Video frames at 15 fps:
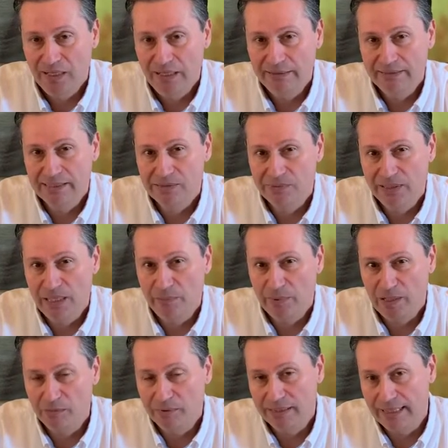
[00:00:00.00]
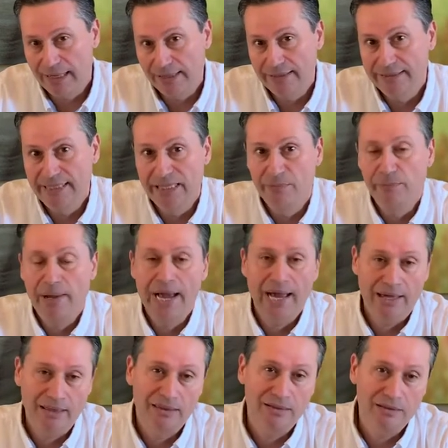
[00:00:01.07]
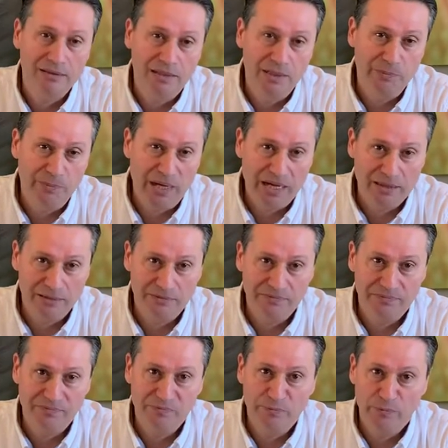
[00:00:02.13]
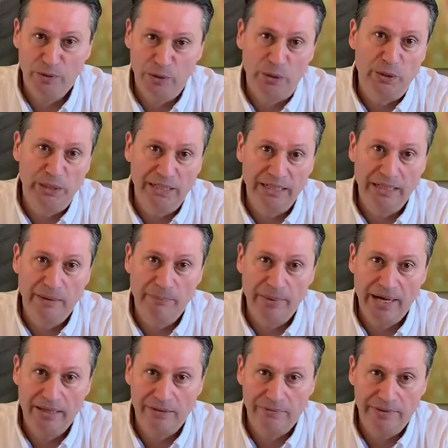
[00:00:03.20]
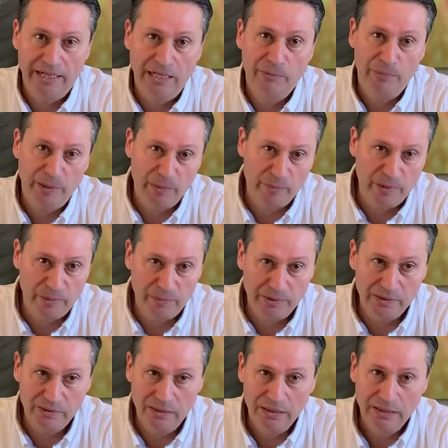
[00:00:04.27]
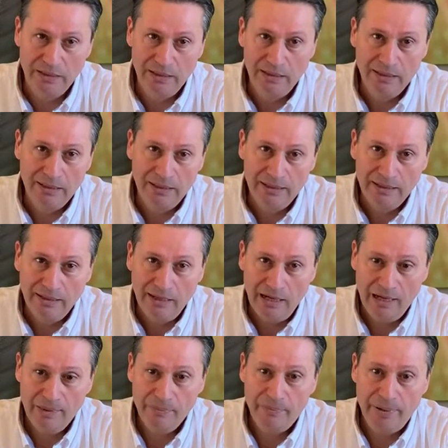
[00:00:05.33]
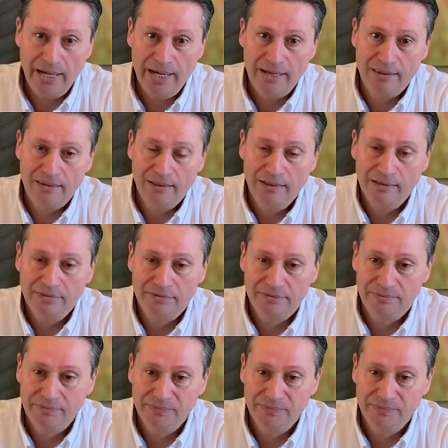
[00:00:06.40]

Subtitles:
And that's when I probably got on that path of learning, on path of helping people, on path of